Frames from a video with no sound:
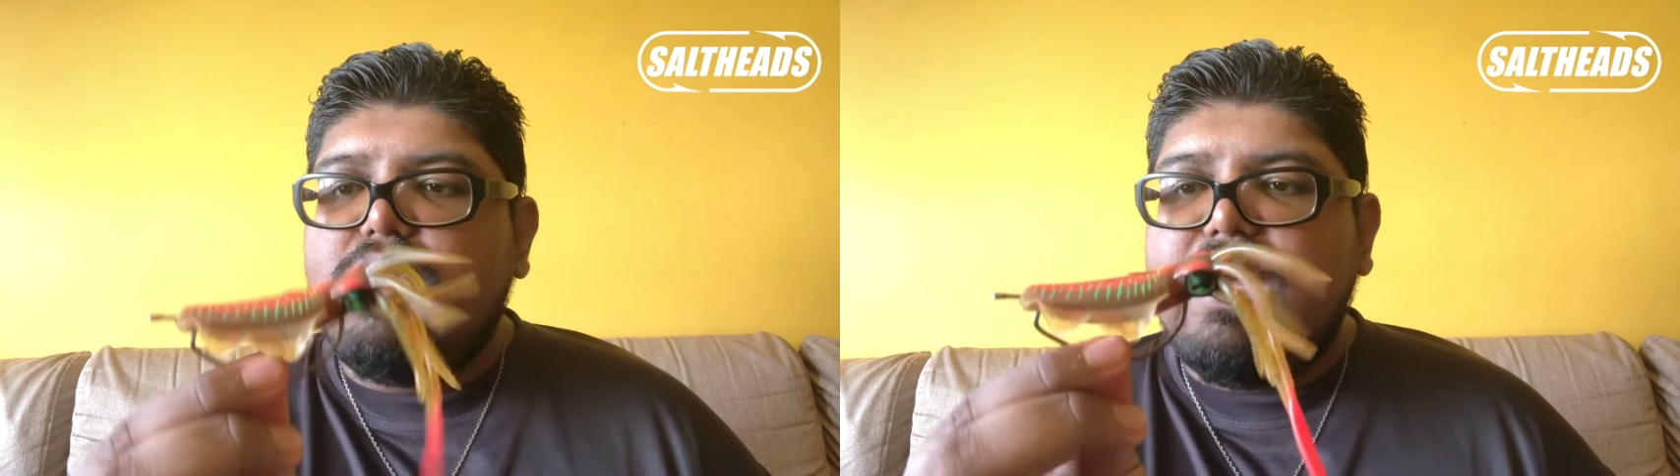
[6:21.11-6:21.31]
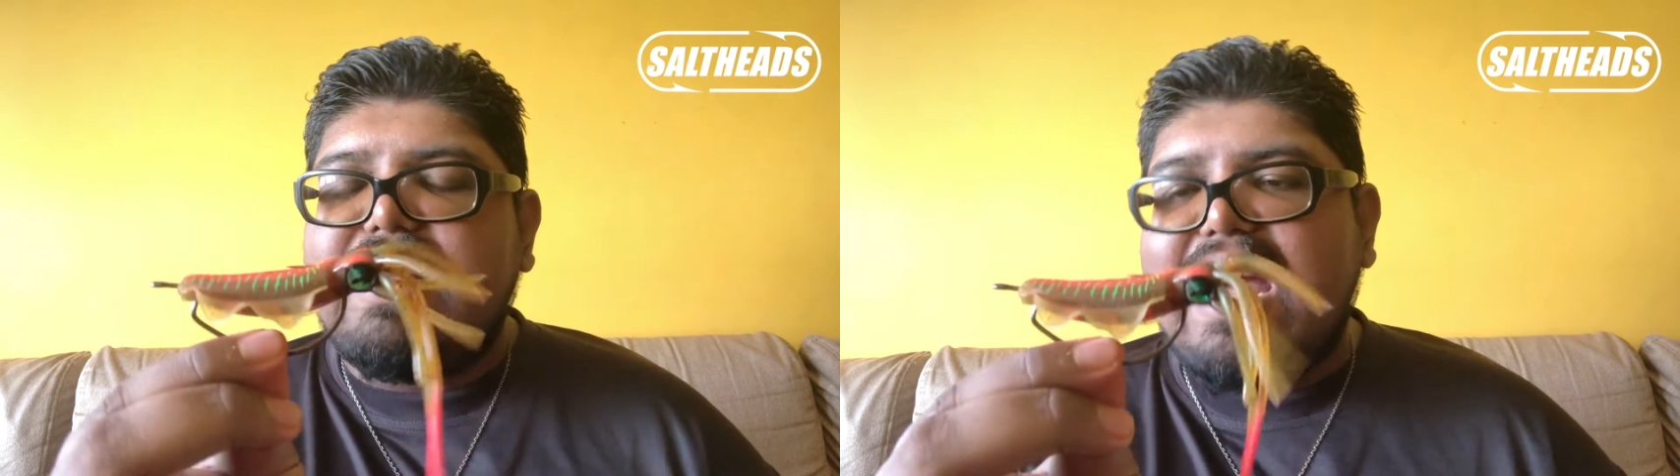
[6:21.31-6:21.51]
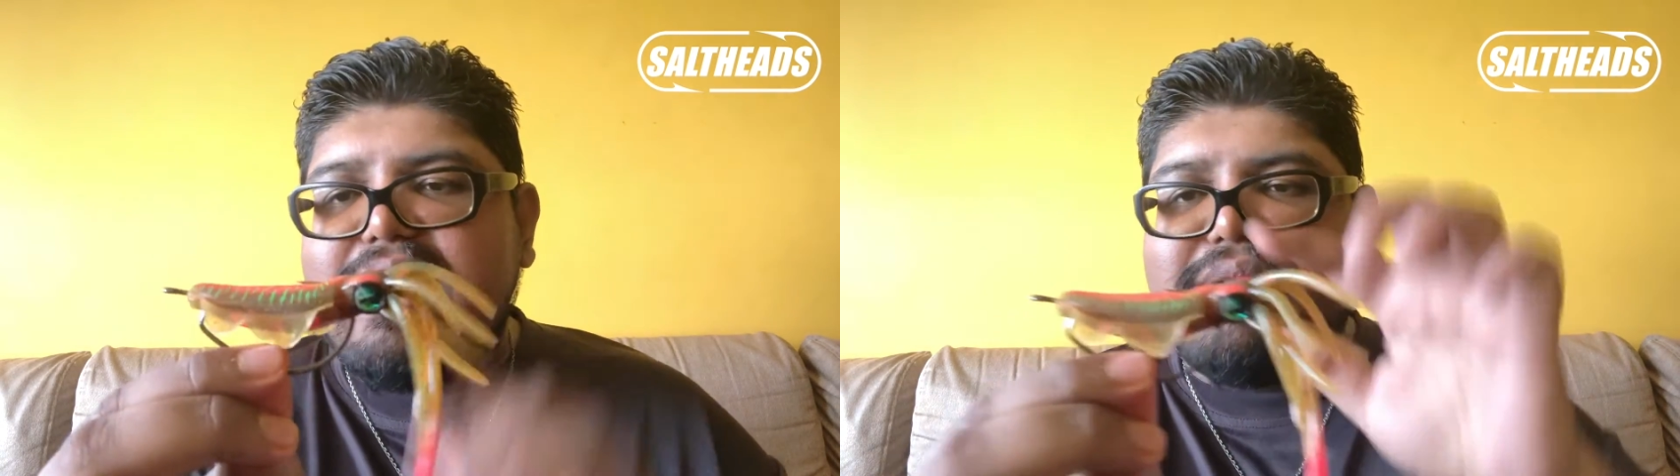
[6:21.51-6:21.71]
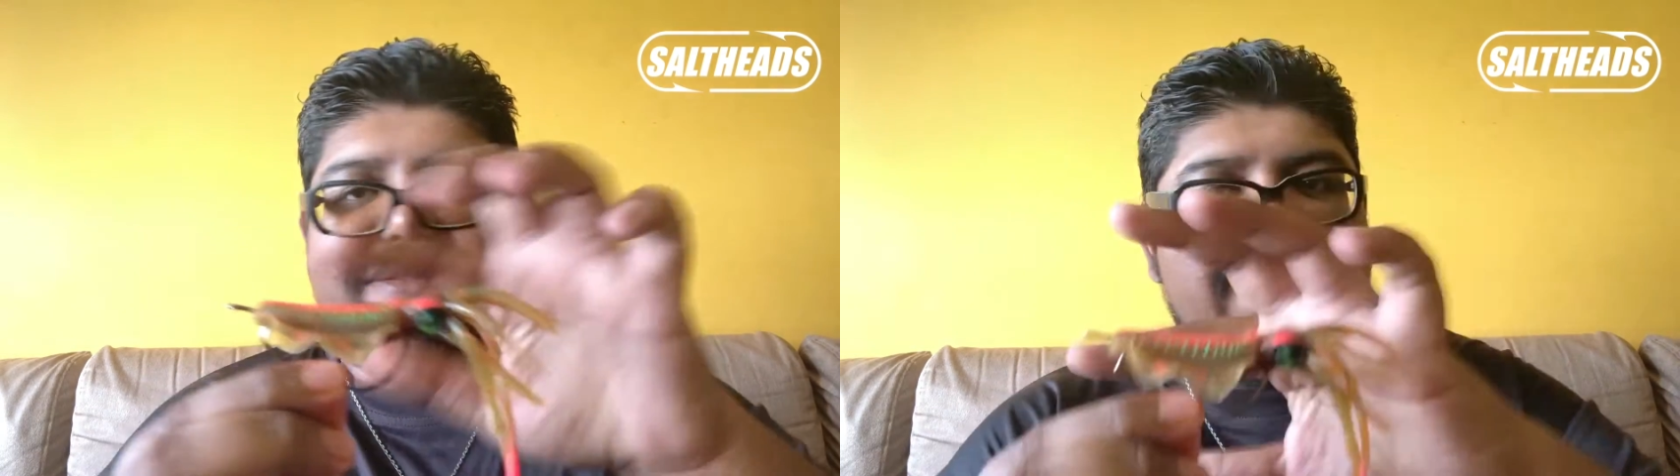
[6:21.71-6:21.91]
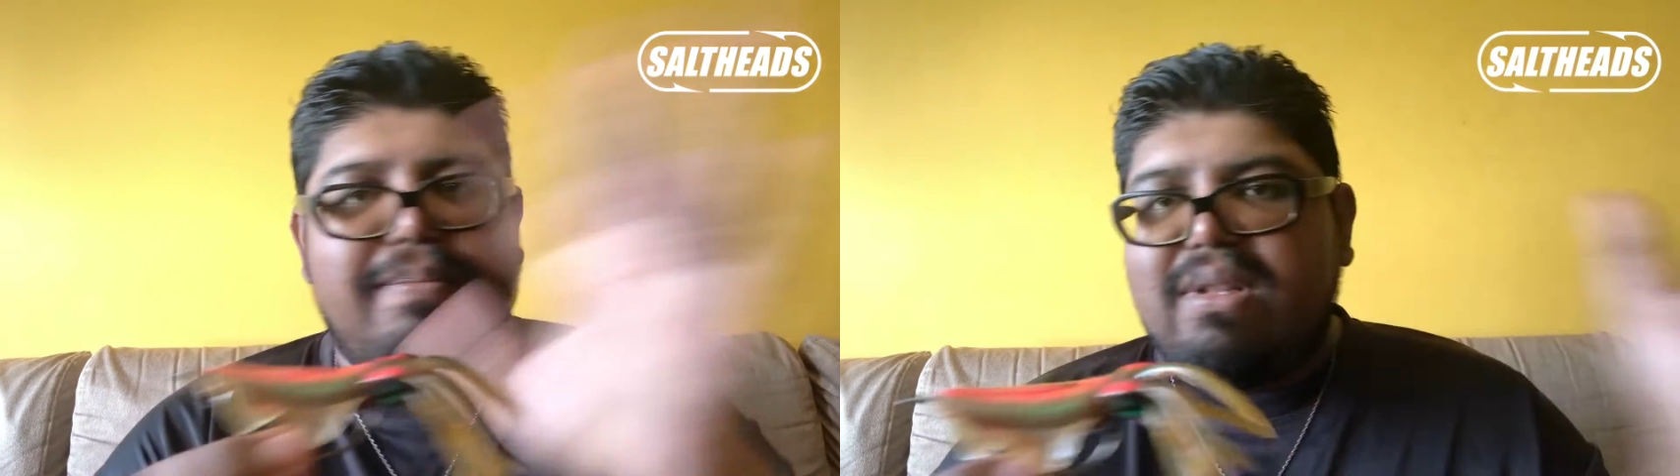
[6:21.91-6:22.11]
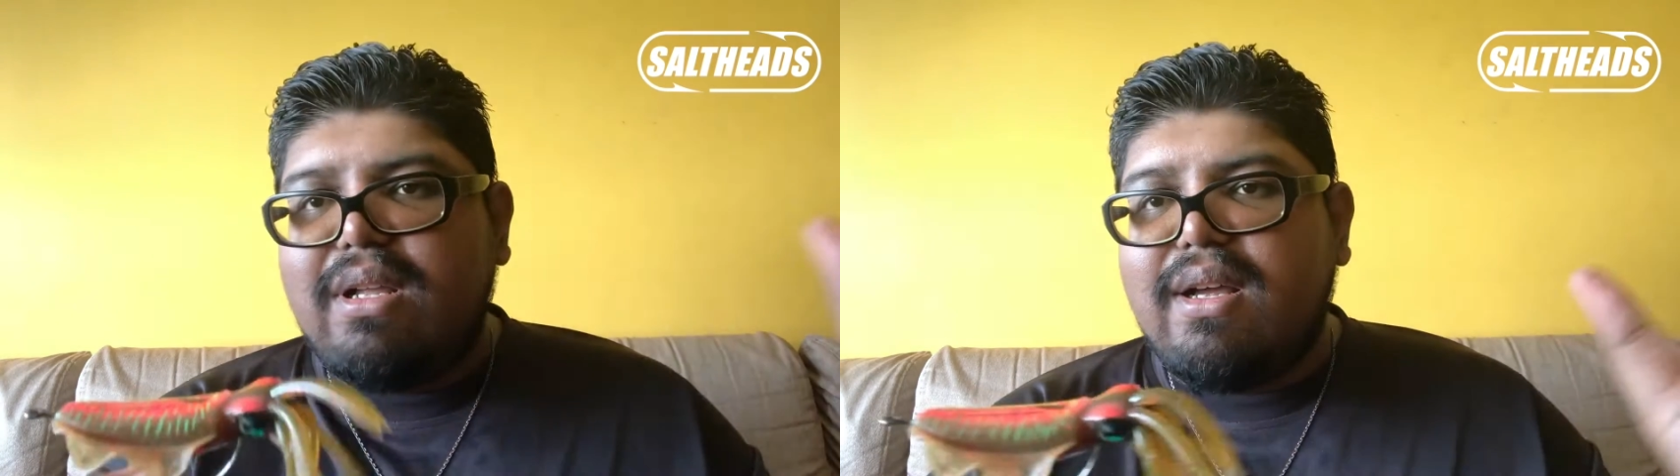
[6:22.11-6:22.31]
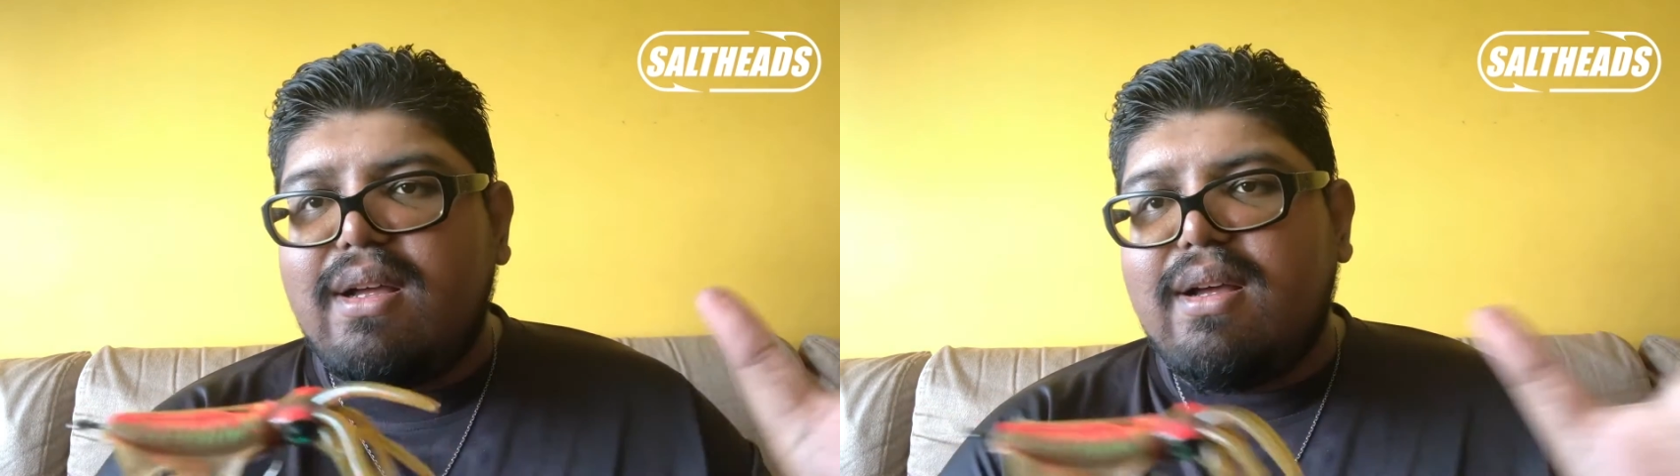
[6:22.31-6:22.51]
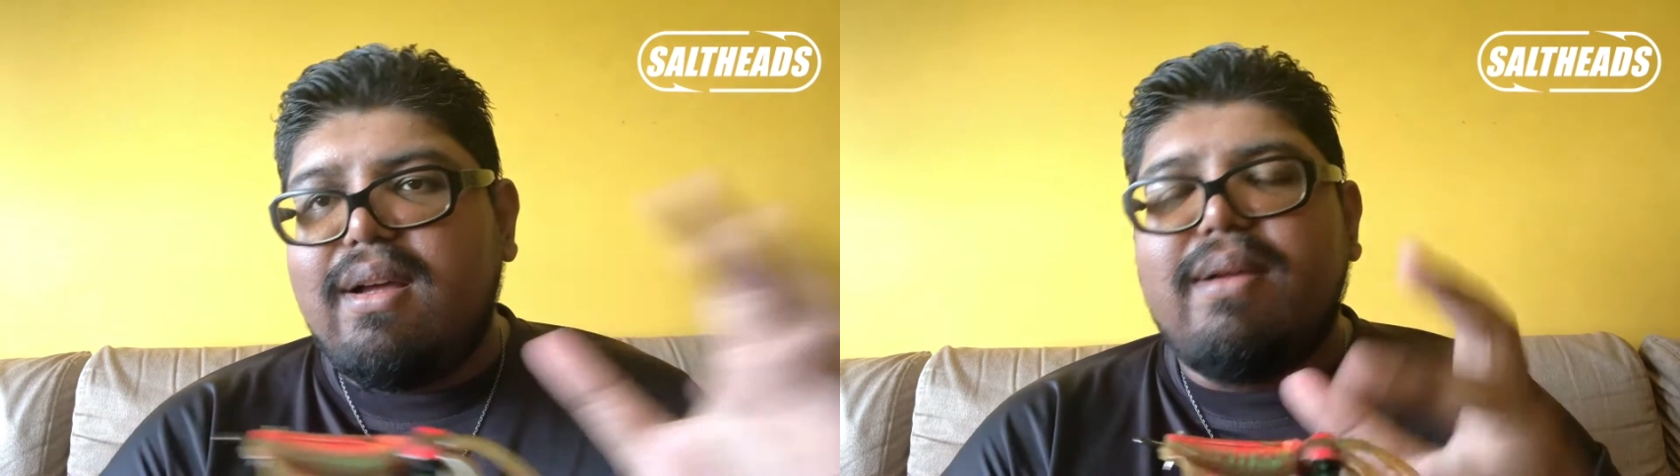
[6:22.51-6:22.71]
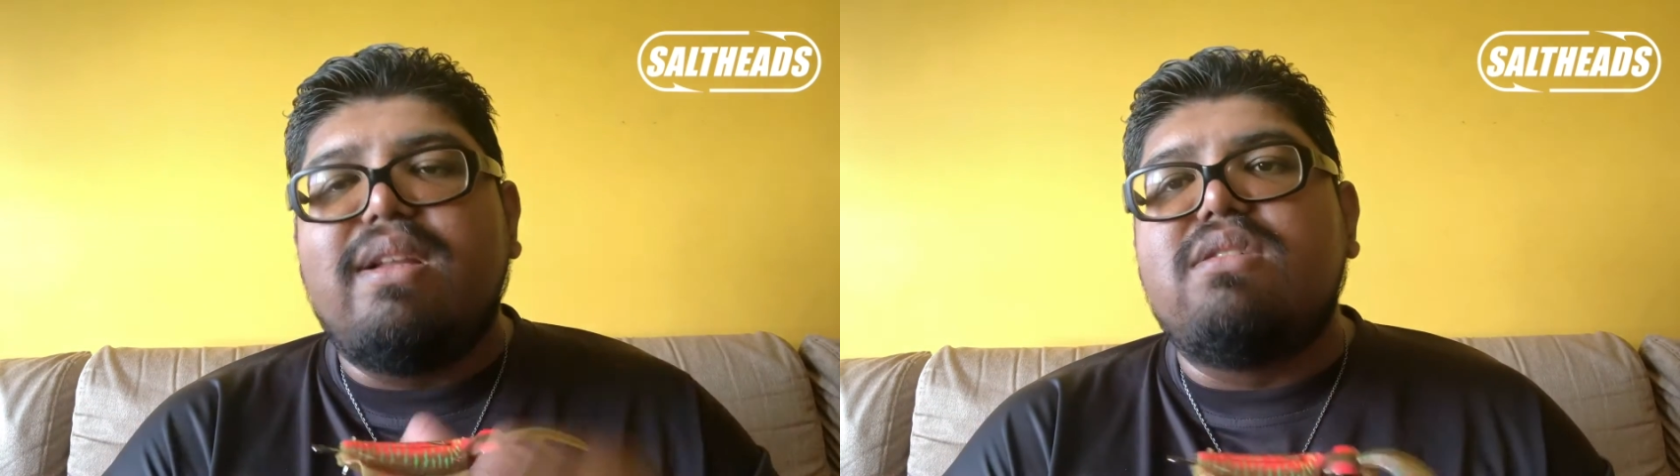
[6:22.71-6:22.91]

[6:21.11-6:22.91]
it kind of ripped the